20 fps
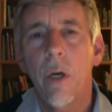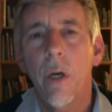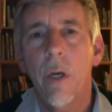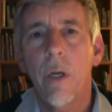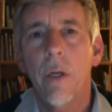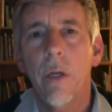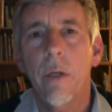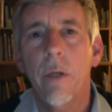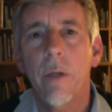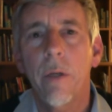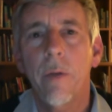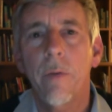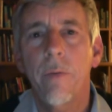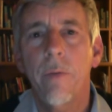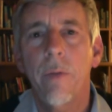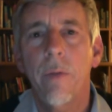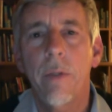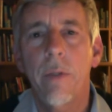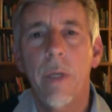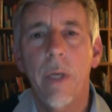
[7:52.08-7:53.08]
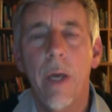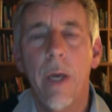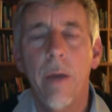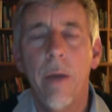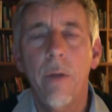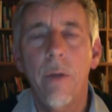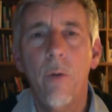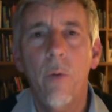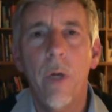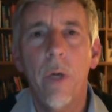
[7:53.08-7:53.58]
The
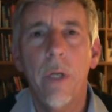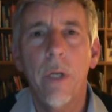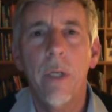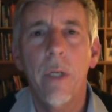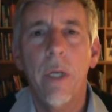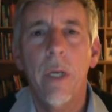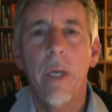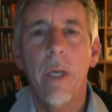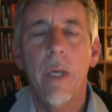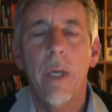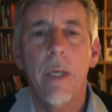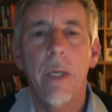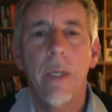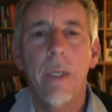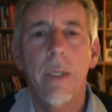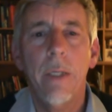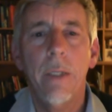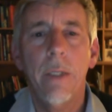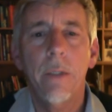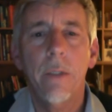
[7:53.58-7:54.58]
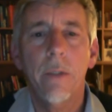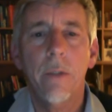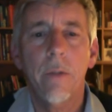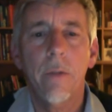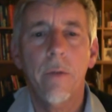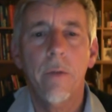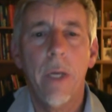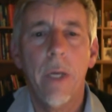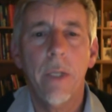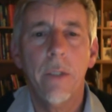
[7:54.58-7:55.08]
other one
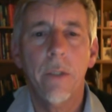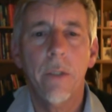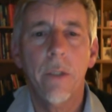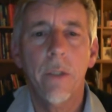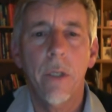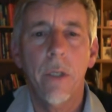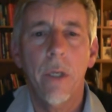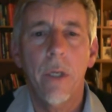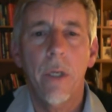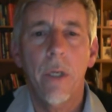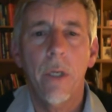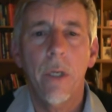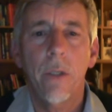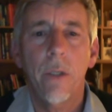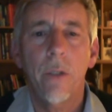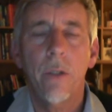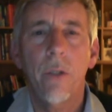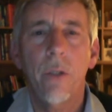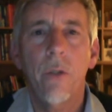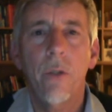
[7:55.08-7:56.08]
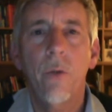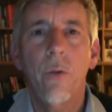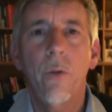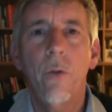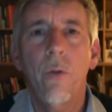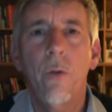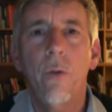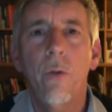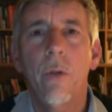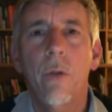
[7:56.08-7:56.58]
is that
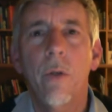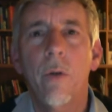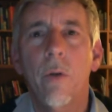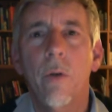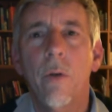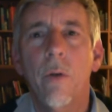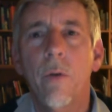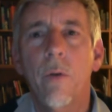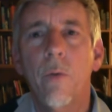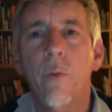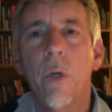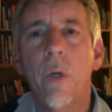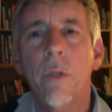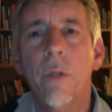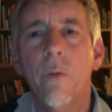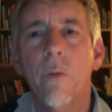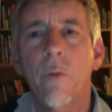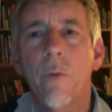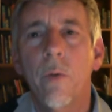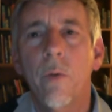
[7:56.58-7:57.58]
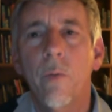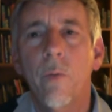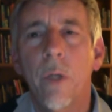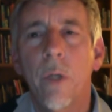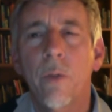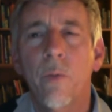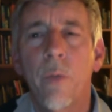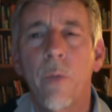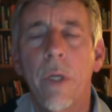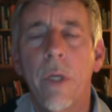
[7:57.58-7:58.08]
you
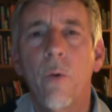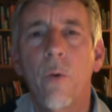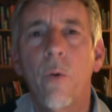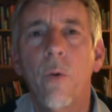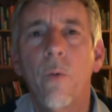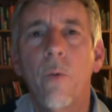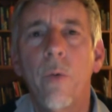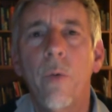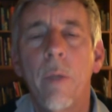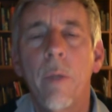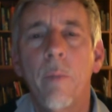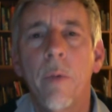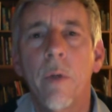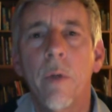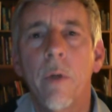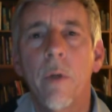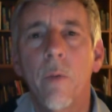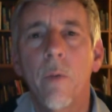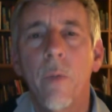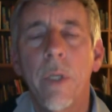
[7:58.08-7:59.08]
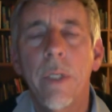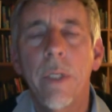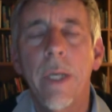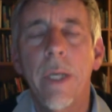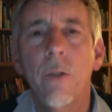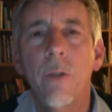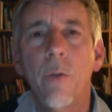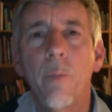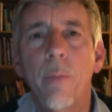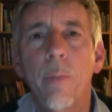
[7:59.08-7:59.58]
what we call we
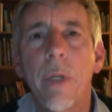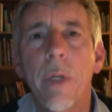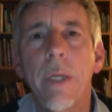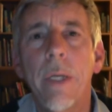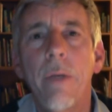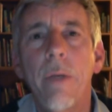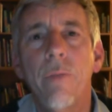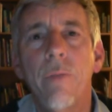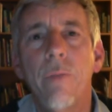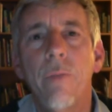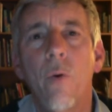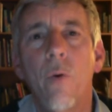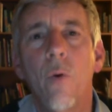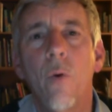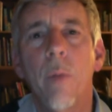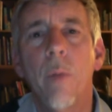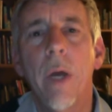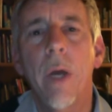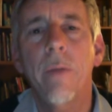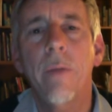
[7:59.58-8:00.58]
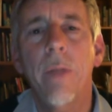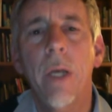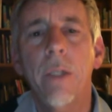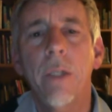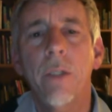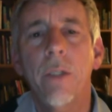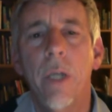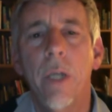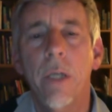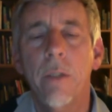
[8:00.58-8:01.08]
tend to preform, and
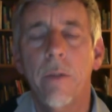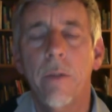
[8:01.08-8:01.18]
that's just